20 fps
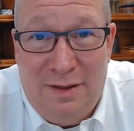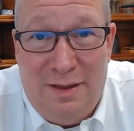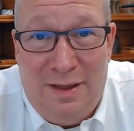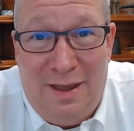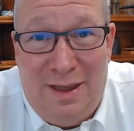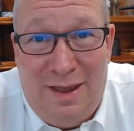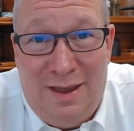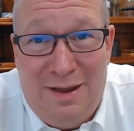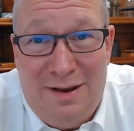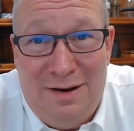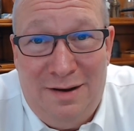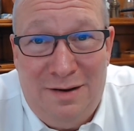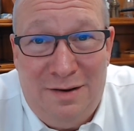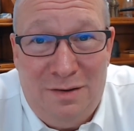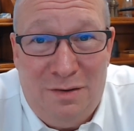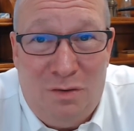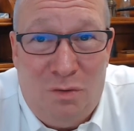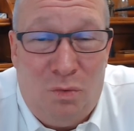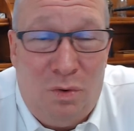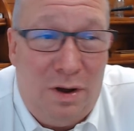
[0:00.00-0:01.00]
And
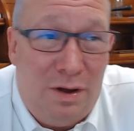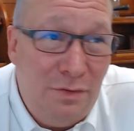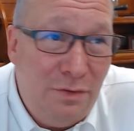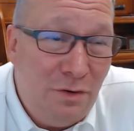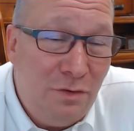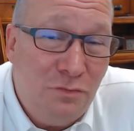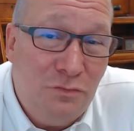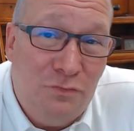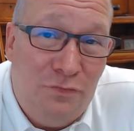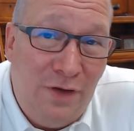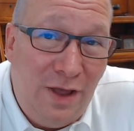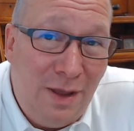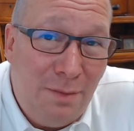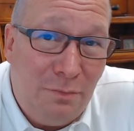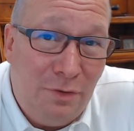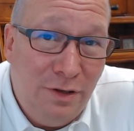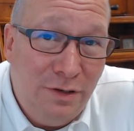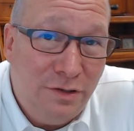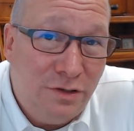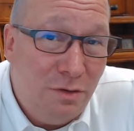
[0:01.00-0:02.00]
while their
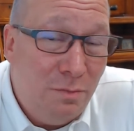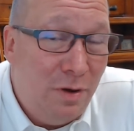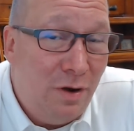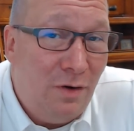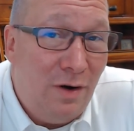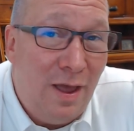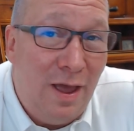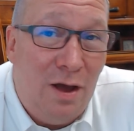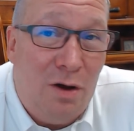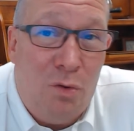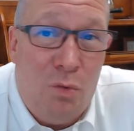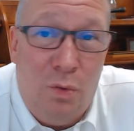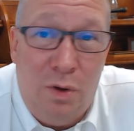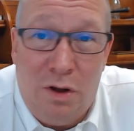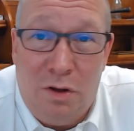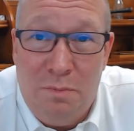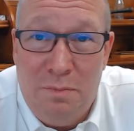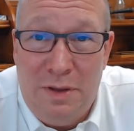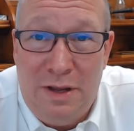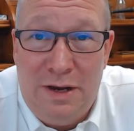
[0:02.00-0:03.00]
families, no matter how
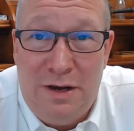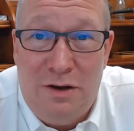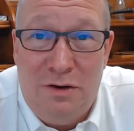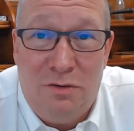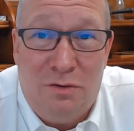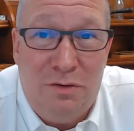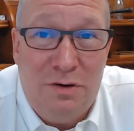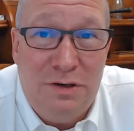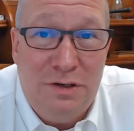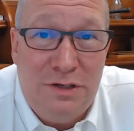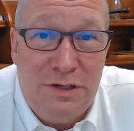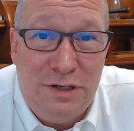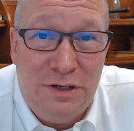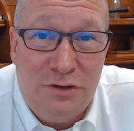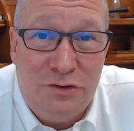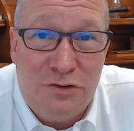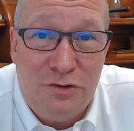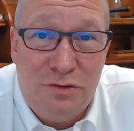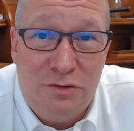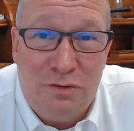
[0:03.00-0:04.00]
well-meaning or
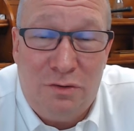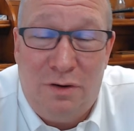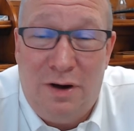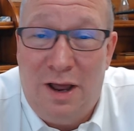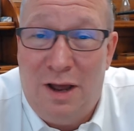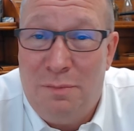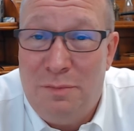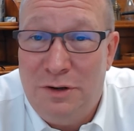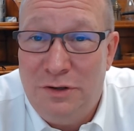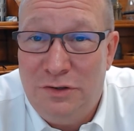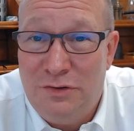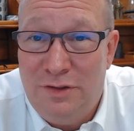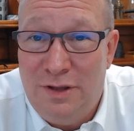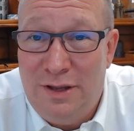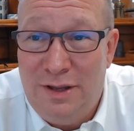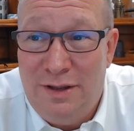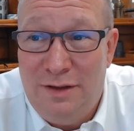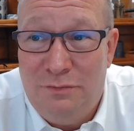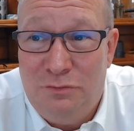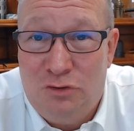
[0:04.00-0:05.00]
intentioned or how much they
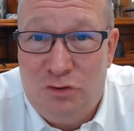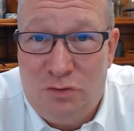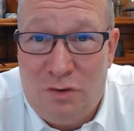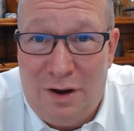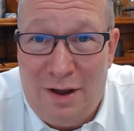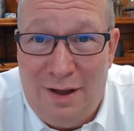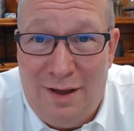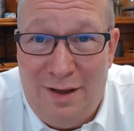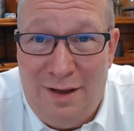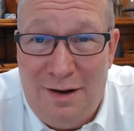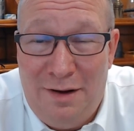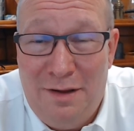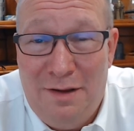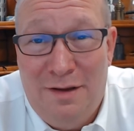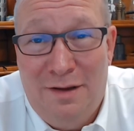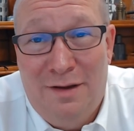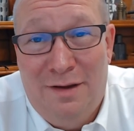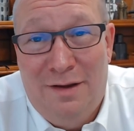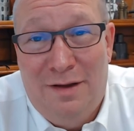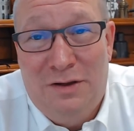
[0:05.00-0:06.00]
have tried,
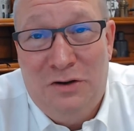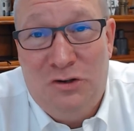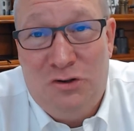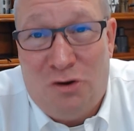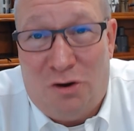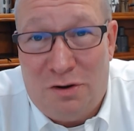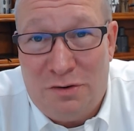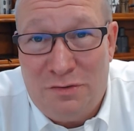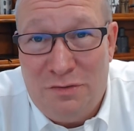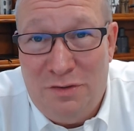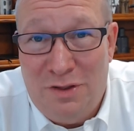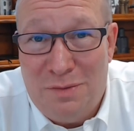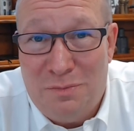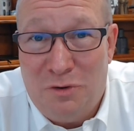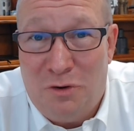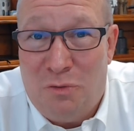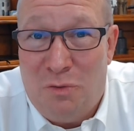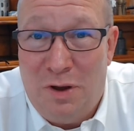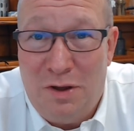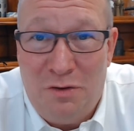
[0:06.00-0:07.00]
talk to them on a
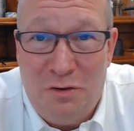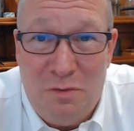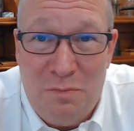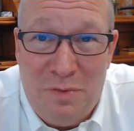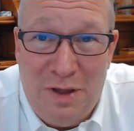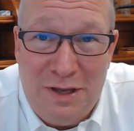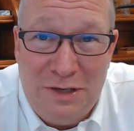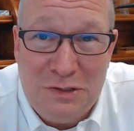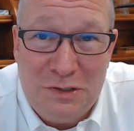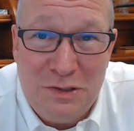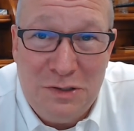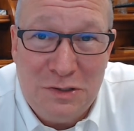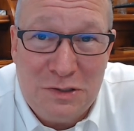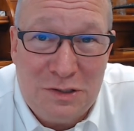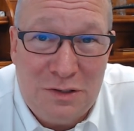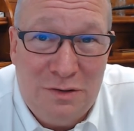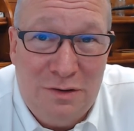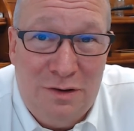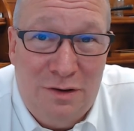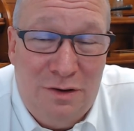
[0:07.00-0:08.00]
regular basis,
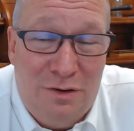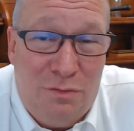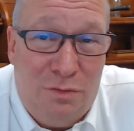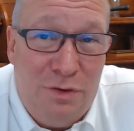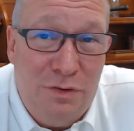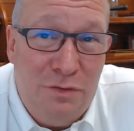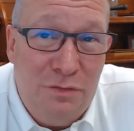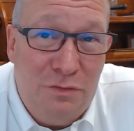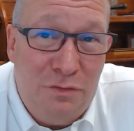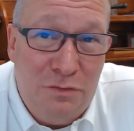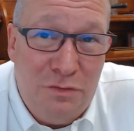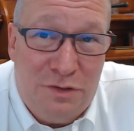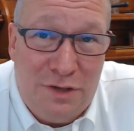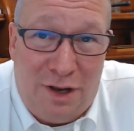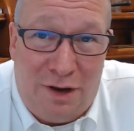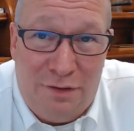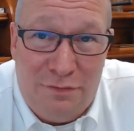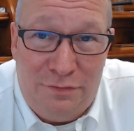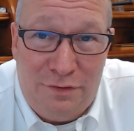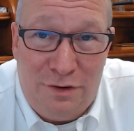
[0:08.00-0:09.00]
whether through
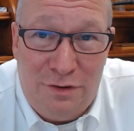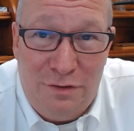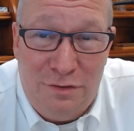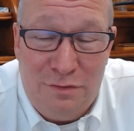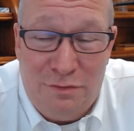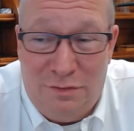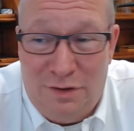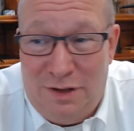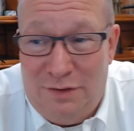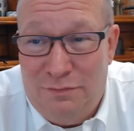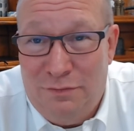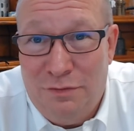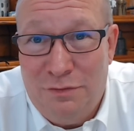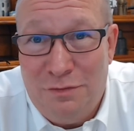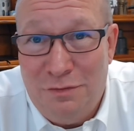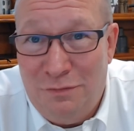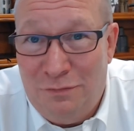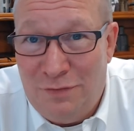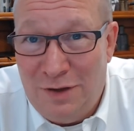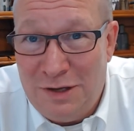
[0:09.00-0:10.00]
telephone or even
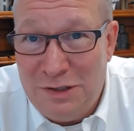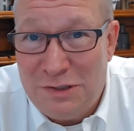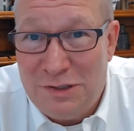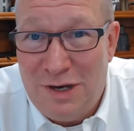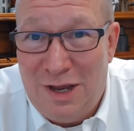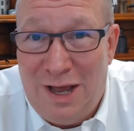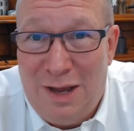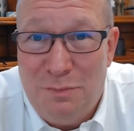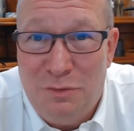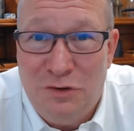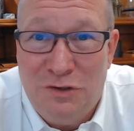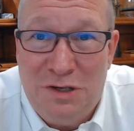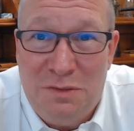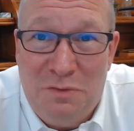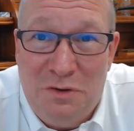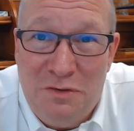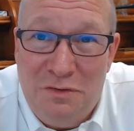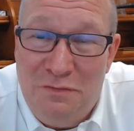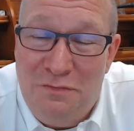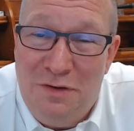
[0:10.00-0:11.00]
through FaceTime or some
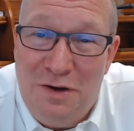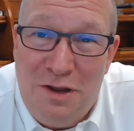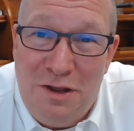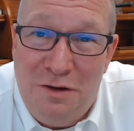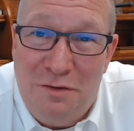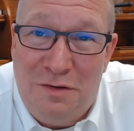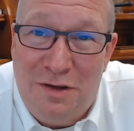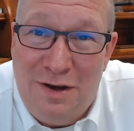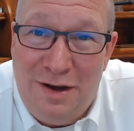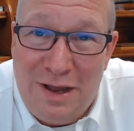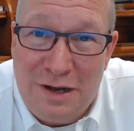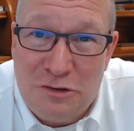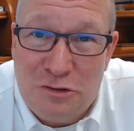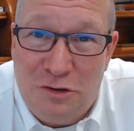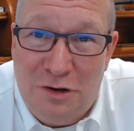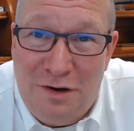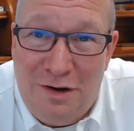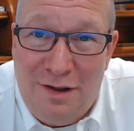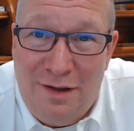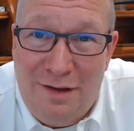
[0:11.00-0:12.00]
other video connection,